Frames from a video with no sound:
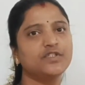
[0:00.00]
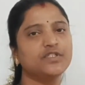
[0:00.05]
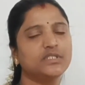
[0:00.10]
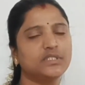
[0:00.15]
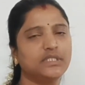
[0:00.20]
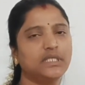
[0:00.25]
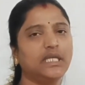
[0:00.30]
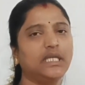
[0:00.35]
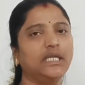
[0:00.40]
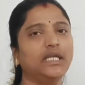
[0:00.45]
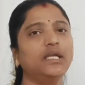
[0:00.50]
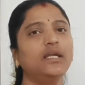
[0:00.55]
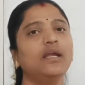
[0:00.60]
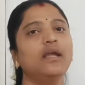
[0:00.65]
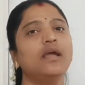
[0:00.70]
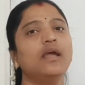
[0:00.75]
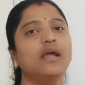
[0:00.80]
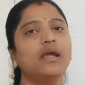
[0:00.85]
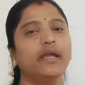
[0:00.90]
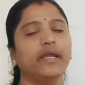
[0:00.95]

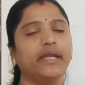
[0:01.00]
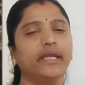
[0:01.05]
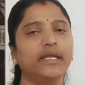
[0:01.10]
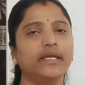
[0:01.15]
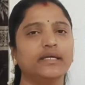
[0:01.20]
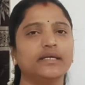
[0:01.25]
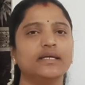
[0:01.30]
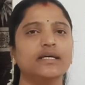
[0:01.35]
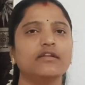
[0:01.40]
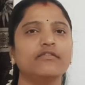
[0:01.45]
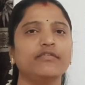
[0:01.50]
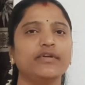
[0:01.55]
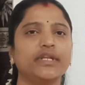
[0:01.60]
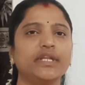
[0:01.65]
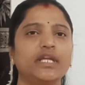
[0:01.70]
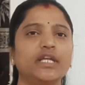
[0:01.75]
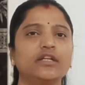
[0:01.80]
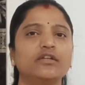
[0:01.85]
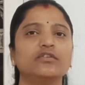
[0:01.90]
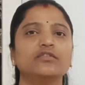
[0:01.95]
See, here we
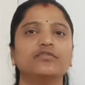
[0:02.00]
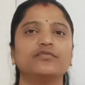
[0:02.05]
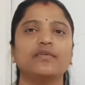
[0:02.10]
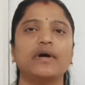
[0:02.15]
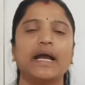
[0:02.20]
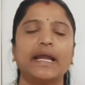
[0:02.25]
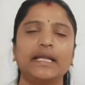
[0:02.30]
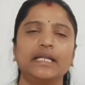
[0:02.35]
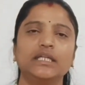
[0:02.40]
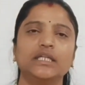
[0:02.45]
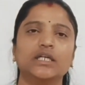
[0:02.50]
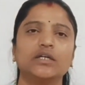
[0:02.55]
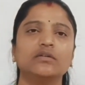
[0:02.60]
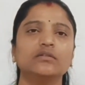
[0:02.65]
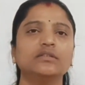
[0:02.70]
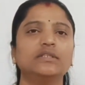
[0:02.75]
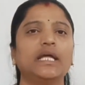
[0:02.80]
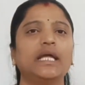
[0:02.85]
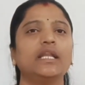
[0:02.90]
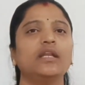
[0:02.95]
need to find
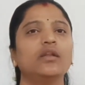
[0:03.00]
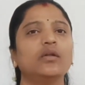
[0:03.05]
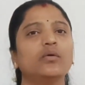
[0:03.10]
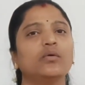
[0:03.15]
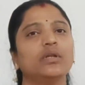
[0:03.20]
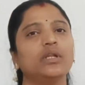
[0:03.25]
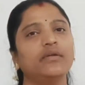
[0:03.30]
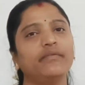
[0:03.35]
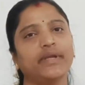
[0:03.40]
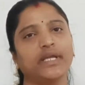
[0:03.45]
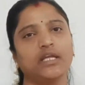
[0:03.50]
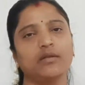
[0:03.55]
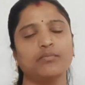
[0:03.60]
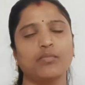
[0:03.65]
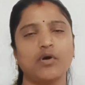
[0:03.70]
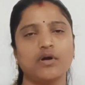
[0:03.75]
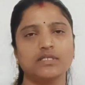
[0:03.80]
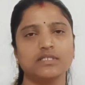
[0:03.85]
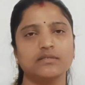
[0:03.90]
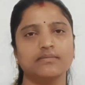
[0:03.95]
out, then only we can
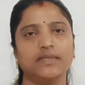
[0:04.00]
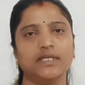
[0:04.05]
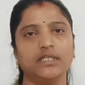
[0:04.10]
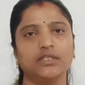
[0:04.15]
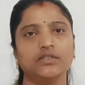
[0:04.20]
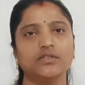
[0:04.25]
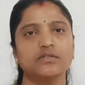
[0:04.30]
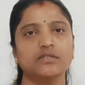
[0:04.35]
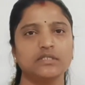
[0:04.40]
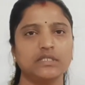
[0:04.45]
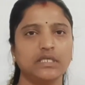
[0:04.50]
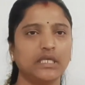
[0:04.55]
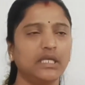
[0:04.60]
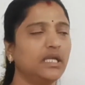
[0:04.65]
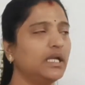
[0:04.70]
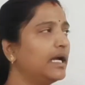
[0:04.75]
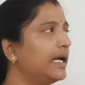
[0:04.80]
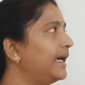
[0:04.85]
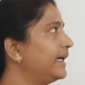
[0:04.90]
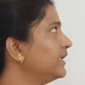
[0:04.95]
possible to
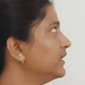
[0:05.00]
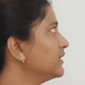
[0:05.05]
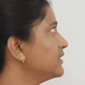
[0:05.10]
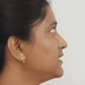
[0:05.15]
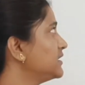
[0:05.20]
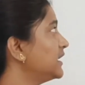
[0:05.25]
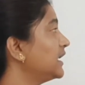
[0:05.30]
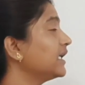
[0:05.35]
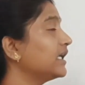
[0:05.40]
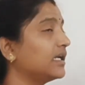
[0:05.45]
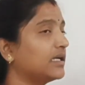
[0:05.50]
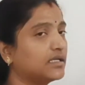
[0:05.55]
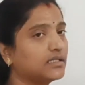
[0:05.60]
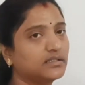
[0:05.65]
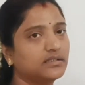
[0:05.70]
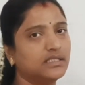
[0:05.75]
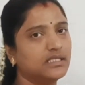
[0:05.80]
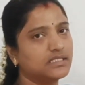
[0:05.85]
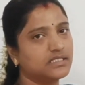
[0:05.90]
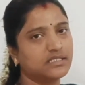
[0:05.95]
see and
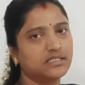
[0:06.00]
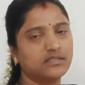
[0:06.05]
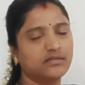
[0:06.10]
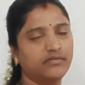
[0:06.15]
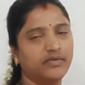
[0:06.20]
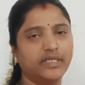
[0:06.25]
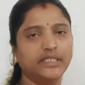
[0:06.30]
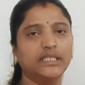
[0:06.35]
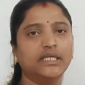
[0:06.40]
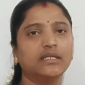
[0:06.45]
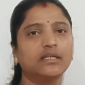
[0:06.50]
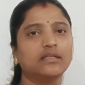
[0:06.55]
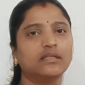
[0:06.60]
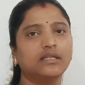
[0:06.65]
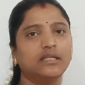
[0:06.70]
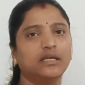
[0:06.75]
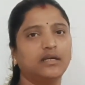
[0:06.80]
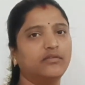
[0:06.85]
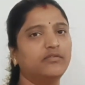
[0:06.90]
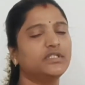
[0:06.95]
check this
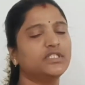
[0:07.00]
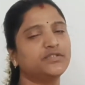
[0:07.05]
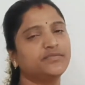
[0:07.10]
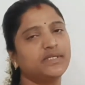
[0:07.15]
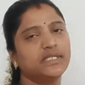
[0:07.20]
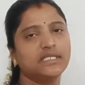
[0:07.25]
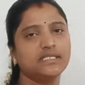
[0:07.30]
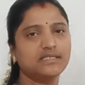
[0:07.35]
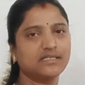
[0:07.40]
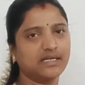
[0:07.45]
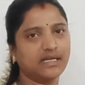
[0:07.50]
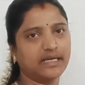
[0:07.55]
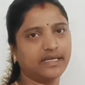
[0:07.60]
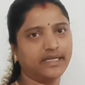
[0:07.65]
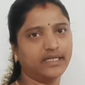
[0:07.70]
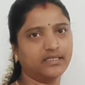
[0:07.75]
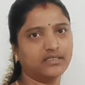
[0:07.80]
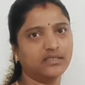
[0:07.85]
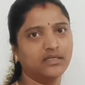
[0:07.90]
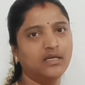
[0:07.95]
whether which one is
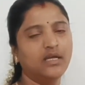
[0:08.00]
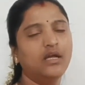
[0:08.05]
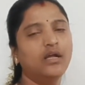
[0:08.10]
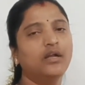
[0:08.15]
correct.